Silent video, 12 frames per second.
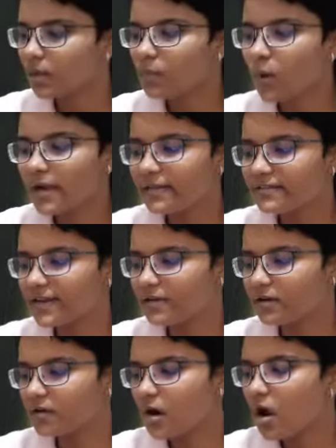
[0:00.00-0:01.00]
Body
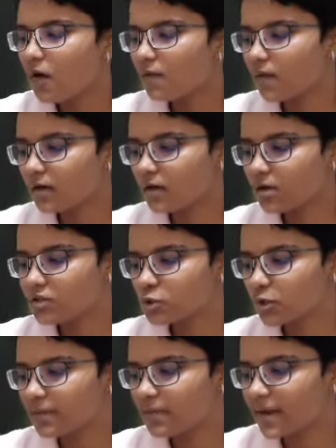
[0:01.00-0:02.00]
centered. One
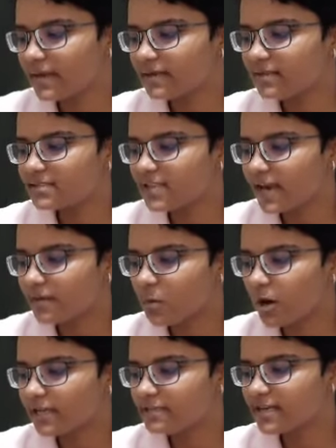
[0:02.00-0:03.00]
constituent particles at
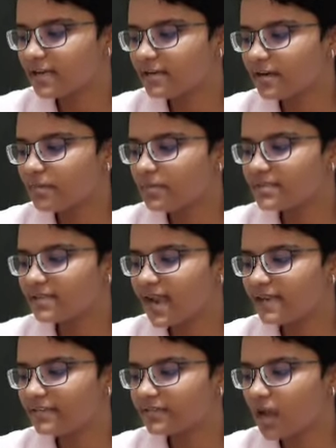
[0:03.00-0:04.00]
body center
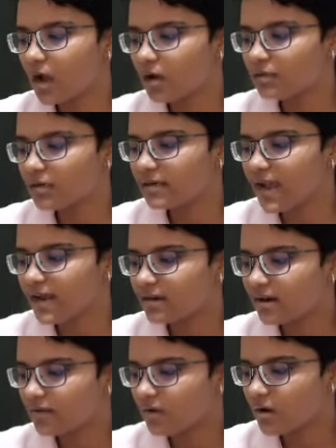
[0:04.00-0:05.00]
besides the other that
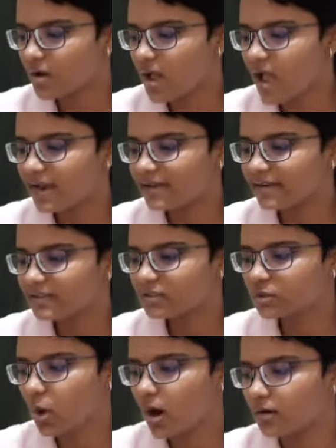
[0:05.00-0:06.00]
are at
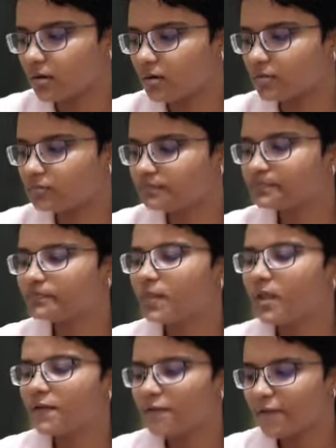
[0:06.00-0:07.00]
its corner.
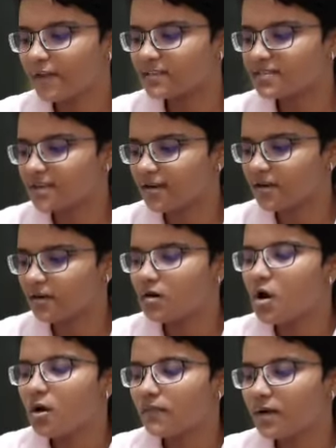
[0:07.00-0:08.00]
Face centered.
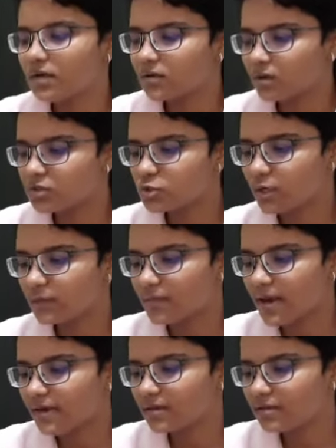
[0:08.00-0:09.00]
One constituent
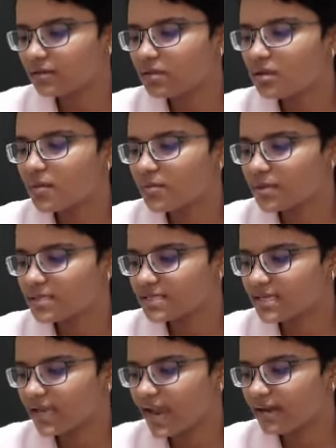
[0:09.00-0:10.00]
particle
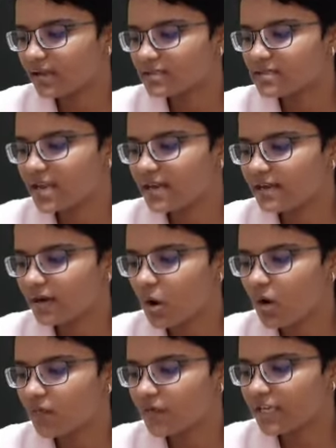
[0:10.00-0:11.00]
present at the center
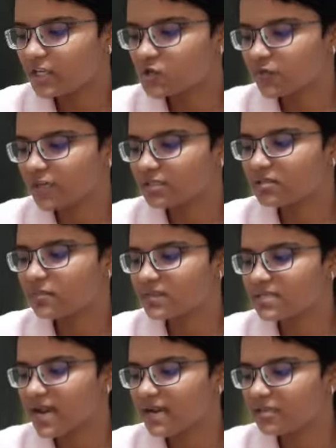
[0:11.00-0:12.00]
of each face
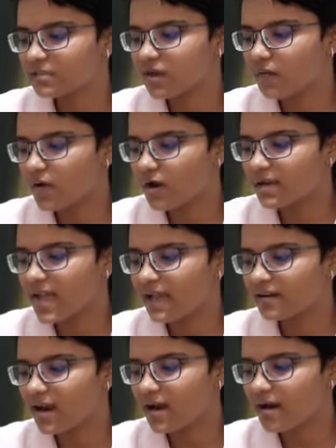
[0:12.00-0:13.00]
besides the one
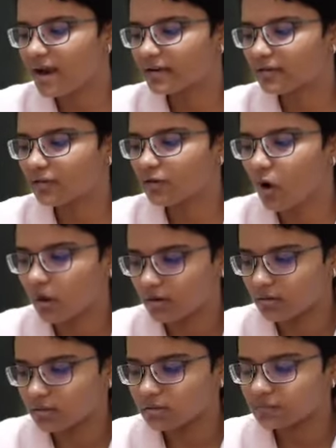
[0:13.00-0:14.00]
that are at the
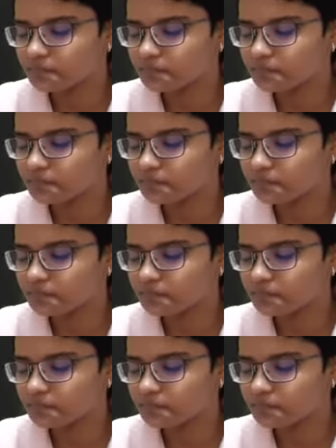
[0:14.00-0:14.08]
corners.